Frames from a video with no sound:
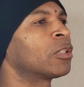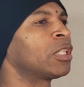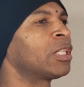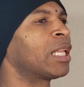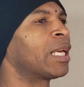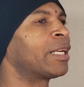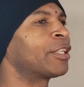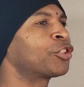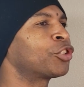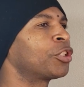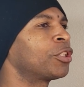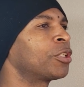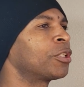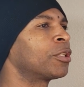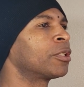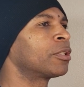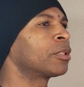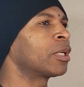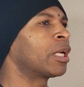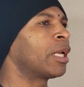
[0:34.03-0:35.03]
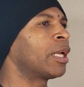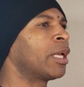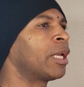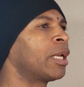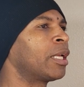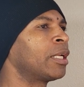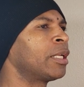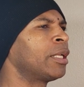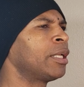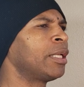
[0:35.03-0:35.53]
last year,
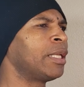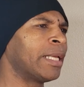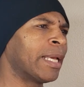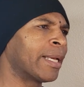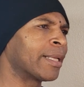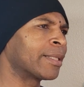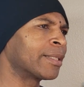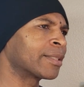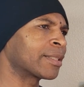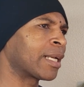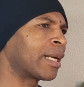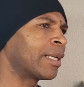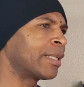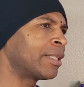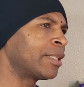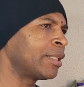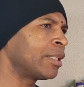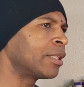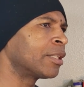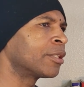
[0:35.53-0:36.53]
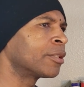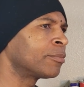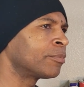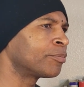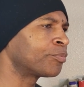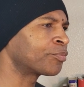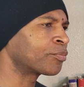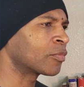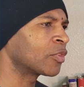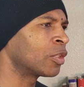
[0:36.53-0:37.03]
and he had this idea.
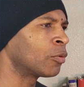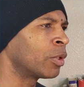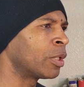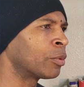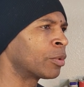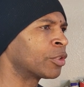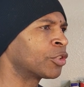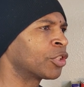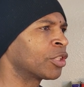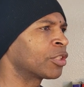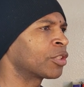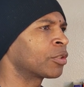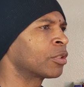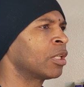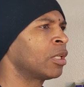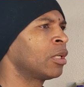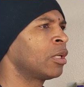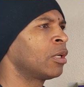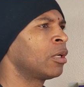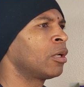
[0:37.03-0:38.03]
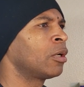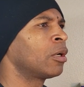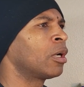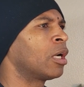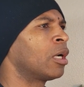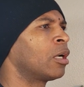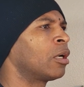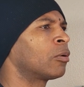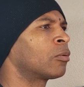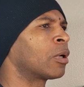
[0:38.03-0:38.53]
You know, we were just
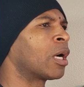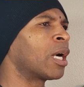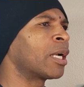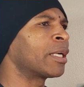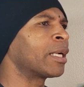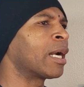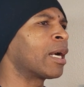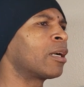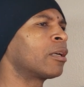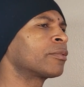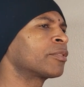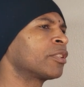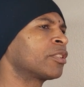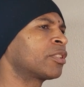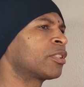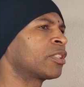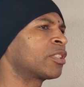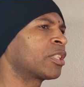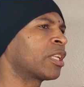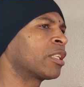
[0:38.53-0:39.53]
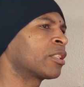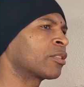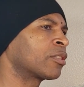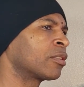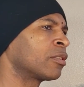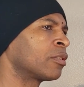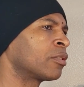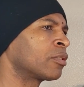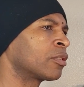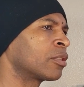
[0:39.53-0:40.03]
riding high off the
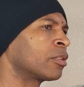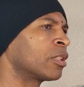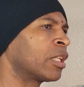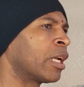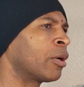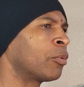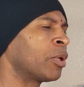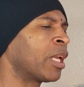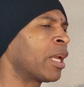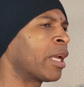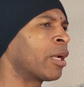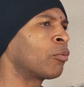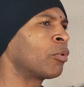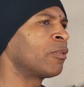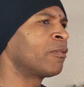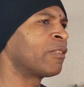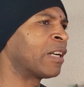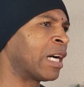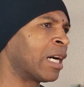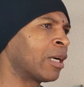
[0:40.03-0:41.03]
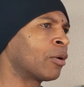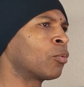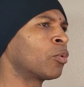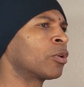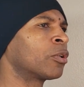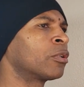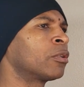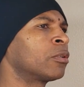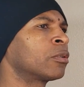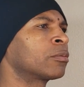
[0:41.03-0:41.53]
successes that we had with Von
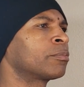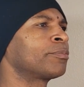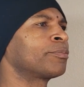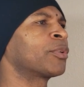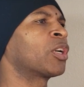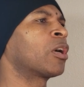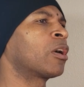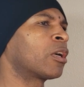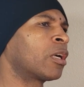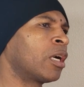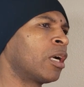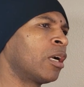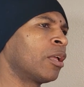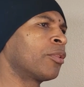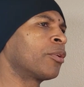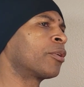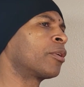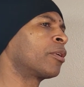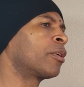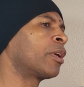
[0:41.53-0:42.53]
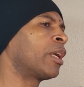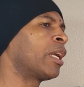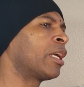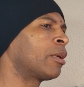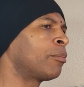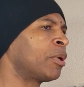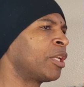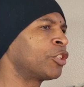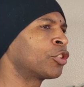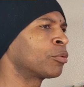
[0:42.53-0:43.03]
World, our other
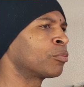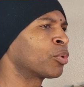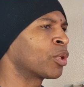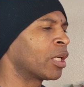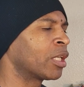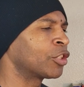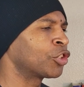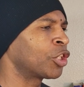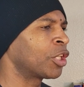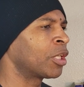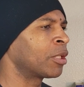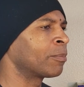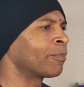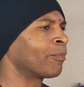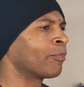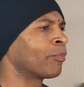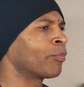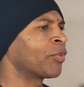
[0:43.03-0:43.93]
animation project.